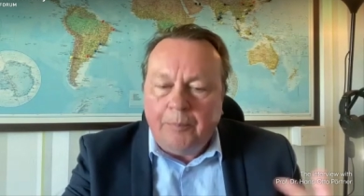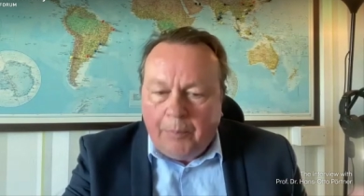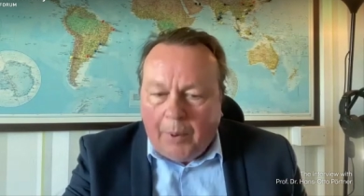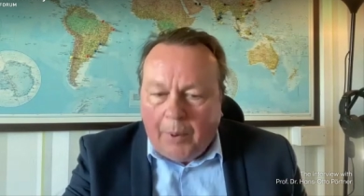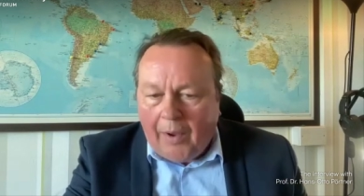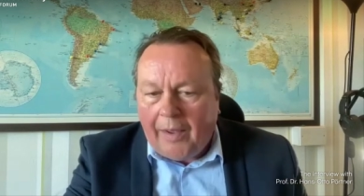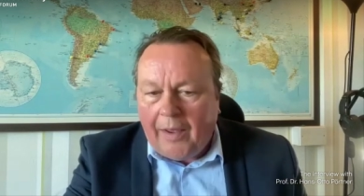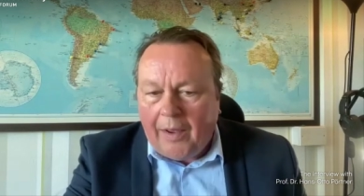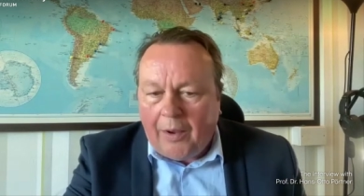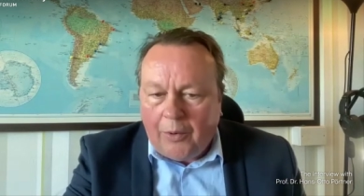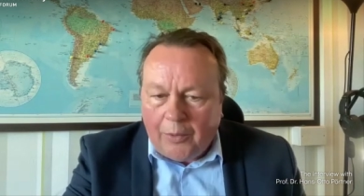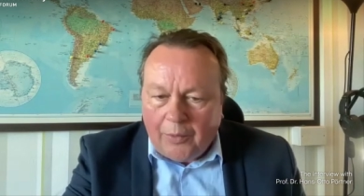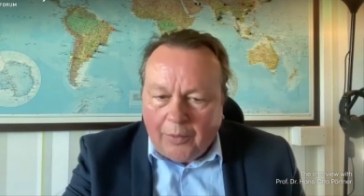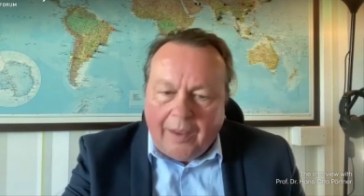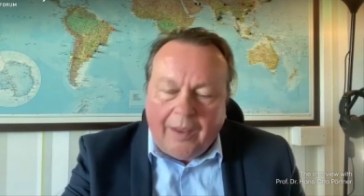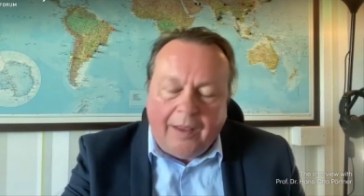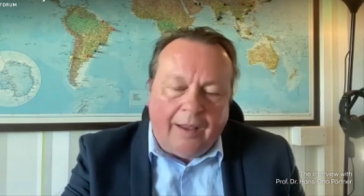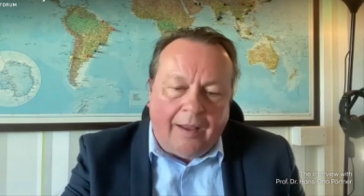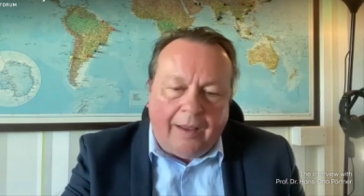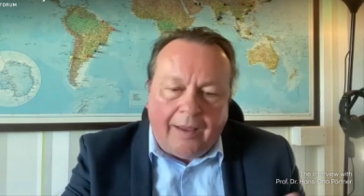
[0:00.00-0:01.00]

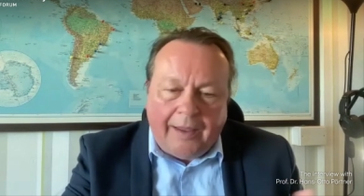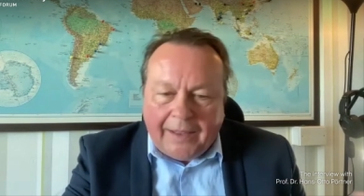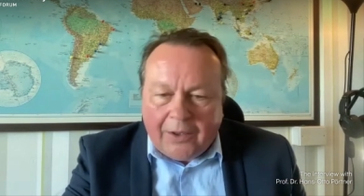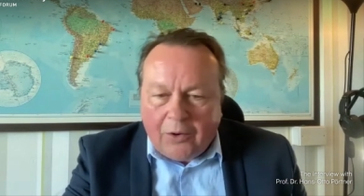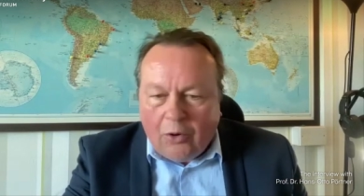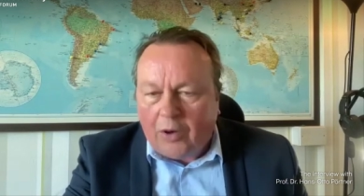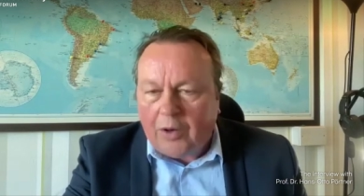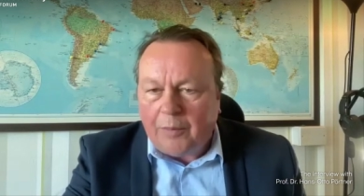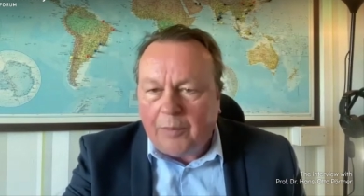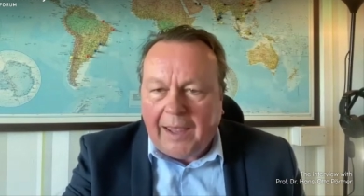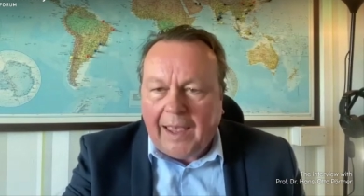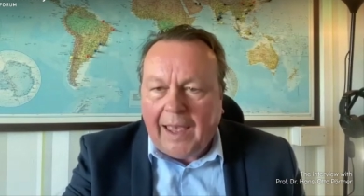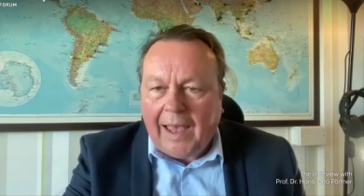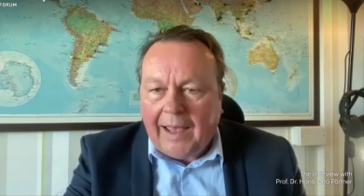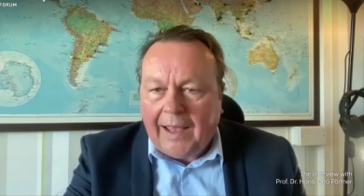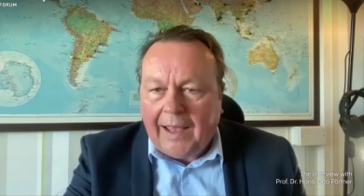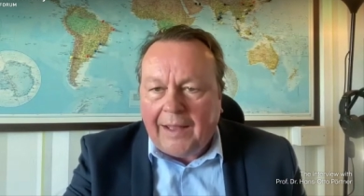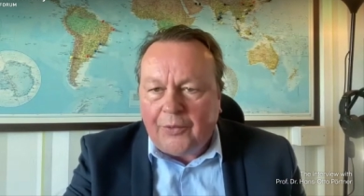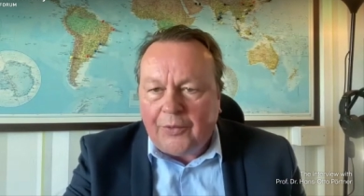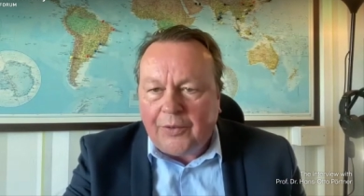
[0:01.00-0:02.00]
bioeconomy uh,
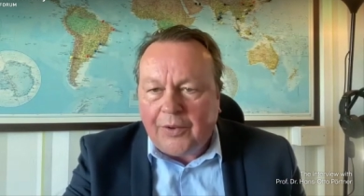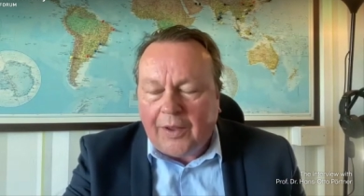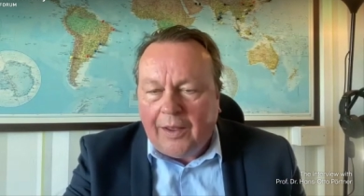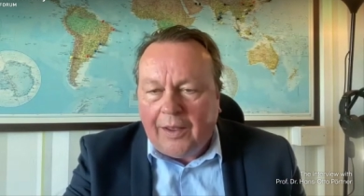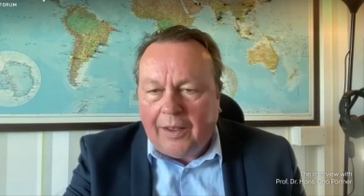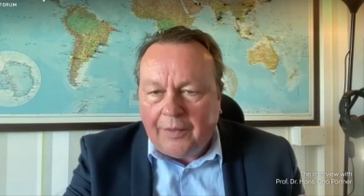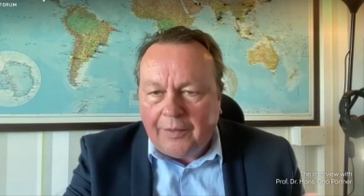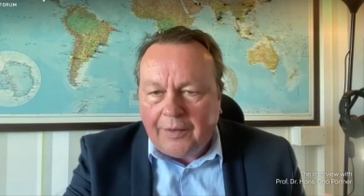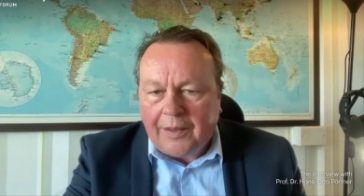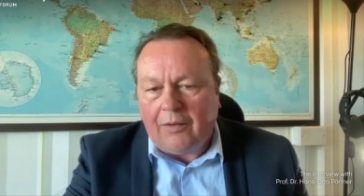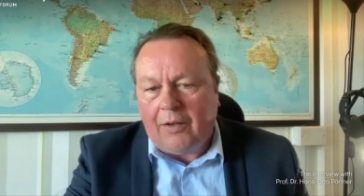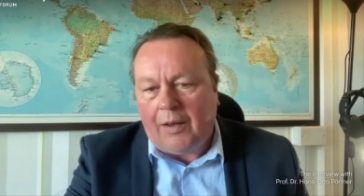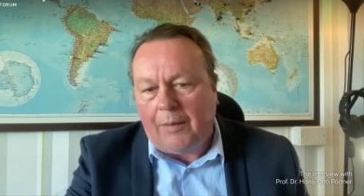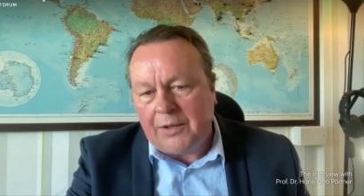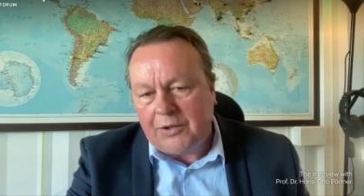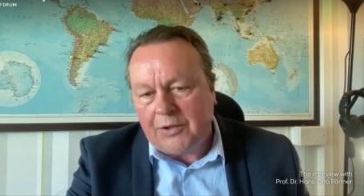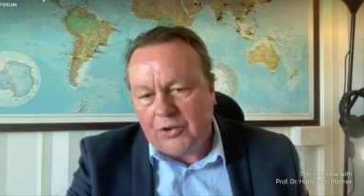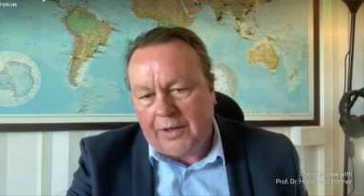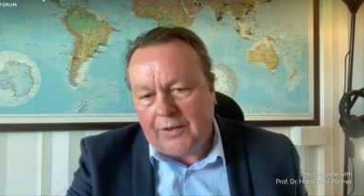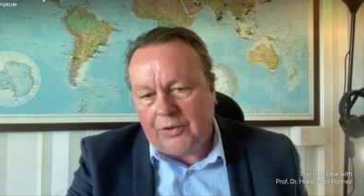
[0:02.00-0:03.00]
and uh,
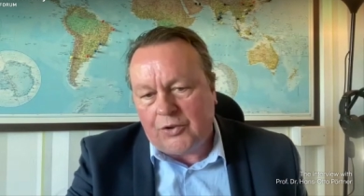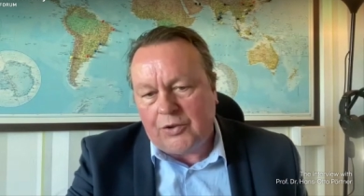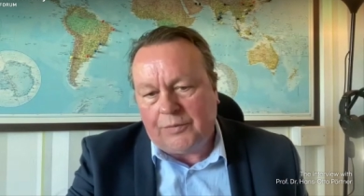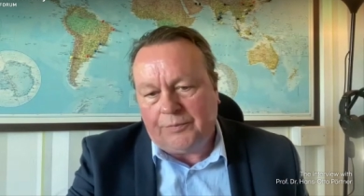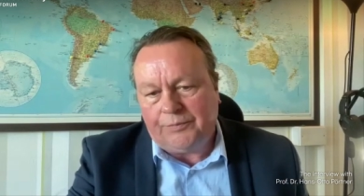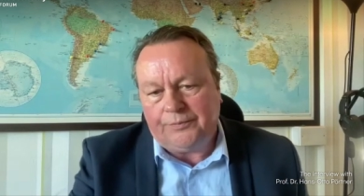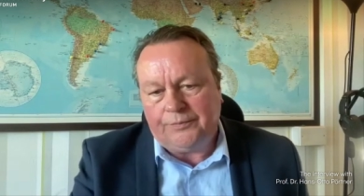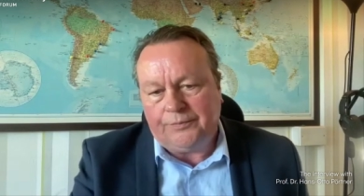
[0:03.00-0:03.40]
climate change?